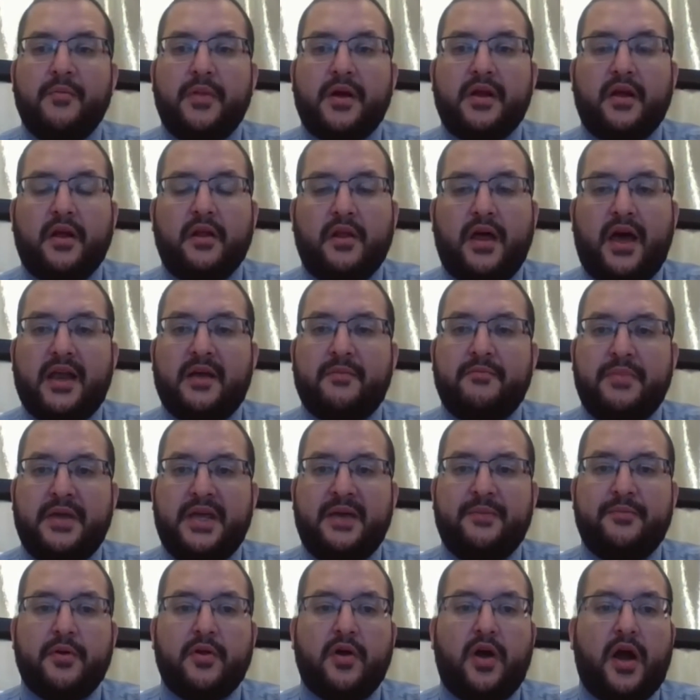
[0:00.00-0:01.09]
but a lot of
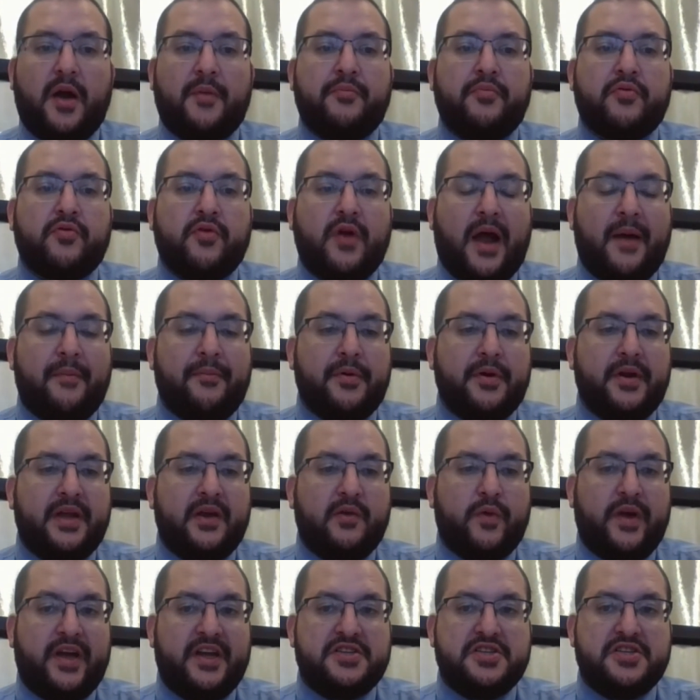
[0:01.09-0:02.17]
people are
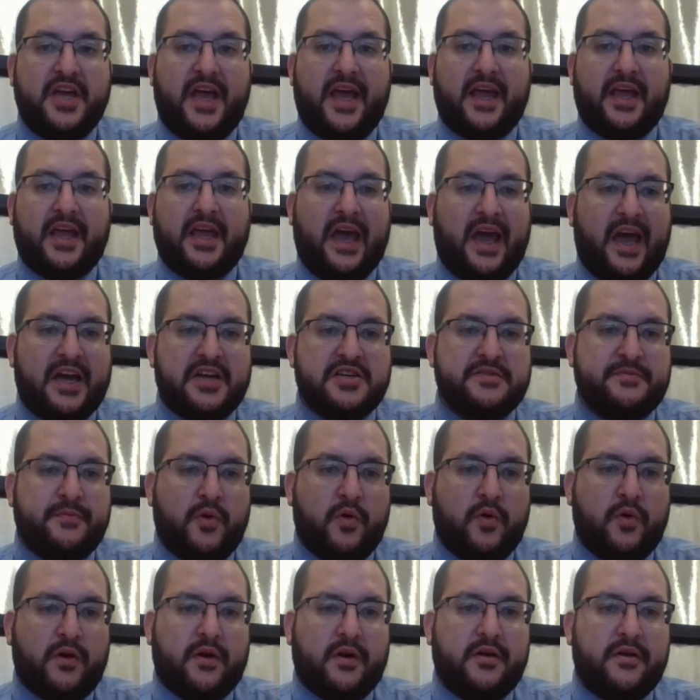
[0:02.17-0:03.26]
property rich and cash
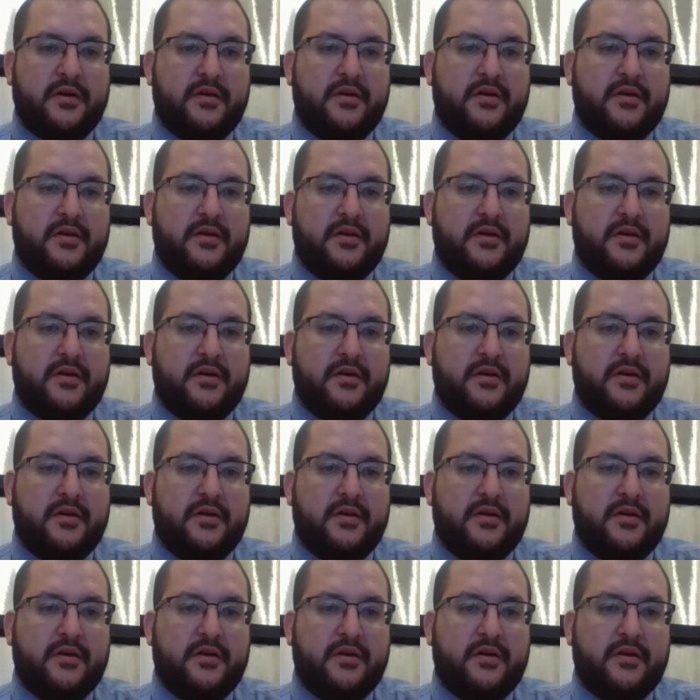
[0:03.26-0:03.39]
poor.